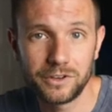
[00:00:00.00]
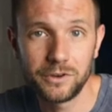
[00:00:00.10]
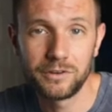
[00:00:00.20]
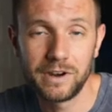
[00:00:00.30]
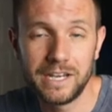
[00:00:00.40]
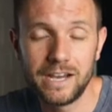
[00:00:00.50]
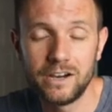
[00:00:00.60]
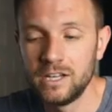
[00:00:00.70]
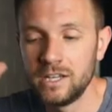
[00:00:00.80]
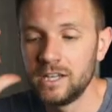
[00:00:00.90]
Everything
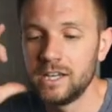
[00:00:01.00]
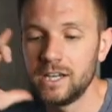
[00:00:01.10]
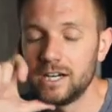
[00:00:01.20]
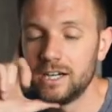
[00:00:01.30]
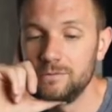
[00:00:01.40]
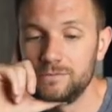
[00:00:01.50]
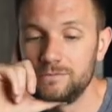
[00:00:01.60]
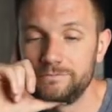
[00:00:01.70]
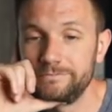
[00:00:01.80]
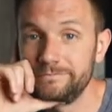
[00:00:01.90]
automatically
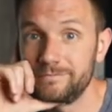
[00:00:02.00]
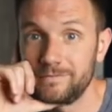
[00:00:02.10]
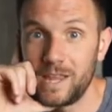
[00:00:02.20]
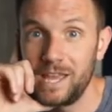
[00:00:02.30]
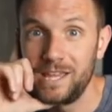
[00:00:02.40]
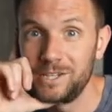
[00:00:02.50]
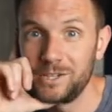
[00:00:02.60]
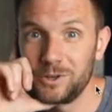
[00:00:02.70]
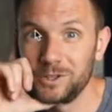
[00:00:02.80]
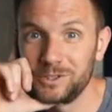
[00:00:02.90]
updated, and our video
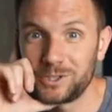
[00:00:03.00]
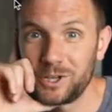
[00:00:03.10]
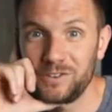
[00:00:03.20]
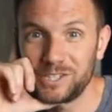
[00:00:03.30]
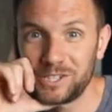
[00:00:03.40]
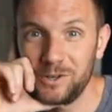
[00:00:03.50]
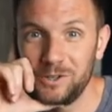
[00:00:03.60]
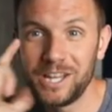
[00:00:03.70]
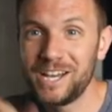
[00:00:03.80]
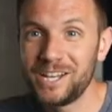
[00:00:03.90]
is live
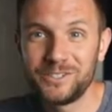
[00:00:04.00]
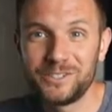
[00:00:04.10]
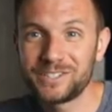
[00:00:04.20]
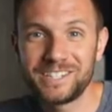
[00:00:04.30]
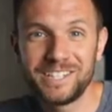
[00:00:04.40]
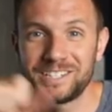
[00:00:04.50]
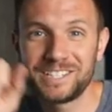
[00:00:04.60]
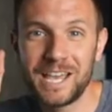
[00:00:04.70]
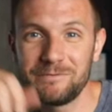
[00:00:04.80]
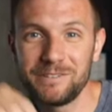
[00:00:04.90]
now. Anytime that you
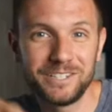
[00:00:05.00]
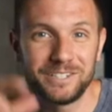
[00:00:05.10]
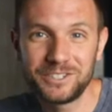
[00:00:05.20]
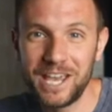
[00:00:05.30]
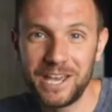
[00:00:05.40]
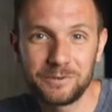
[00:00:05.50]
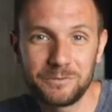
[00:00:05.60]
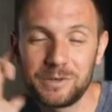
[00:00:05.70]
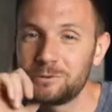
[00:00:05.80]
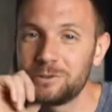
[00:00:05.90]
go live now
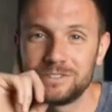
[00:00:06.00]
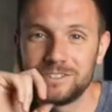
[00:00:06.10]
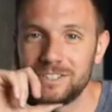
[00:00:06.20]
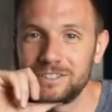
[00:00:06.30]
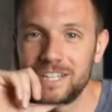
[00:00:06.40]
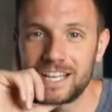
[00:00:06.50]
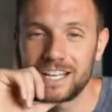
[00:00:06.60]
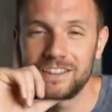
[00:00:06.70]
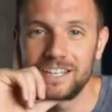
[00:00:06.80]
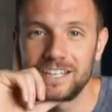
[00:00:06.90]
to that YouTube
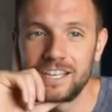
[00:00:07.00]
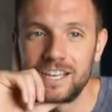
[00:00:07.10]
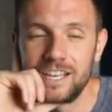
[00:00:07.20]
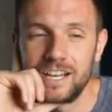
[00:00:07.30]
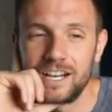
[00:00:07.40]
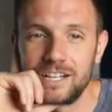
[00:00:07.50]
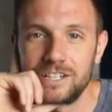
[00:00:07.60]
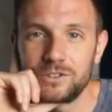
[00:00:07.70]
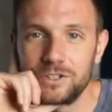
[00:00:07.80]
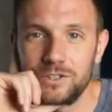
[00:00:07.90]
channel that you've embedded or
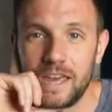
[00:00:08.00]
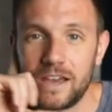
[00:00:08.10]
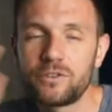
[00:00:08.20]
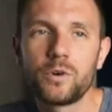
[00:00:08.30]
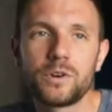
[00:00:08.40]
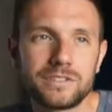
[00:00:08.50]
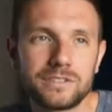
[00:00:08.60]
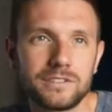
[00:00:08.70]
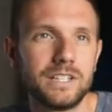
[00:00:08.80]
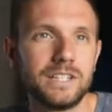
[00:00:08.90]
that Facebook page that you've
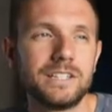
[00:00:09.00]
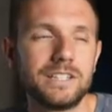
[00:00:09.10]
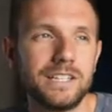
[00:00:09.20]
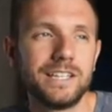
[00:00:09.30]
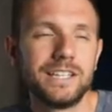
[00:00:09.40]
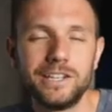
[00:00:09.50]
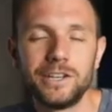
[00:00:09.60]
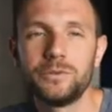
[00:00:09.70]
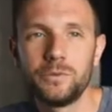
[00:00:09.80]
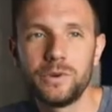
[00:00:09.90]
embedded, it
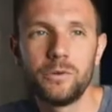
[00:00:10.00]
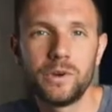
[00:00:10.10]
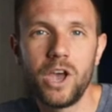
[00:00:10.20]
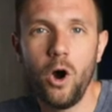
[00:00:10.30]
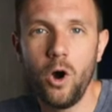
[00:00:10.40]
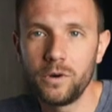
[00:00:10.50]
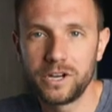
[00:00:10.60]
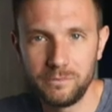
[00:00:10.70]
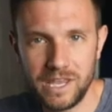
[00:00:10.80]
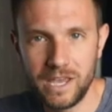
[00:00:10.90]
will automatically
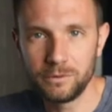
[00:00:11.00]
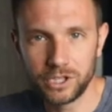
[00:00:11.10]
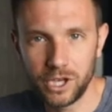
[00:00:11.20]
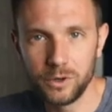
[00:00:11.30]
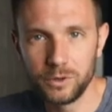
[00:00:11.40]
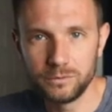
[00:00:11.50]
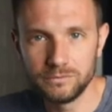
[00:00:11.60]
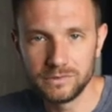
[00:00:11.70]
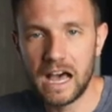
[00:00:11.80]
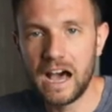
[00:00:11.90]
update on your Wix
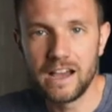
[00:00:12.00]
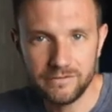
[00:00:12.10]
website.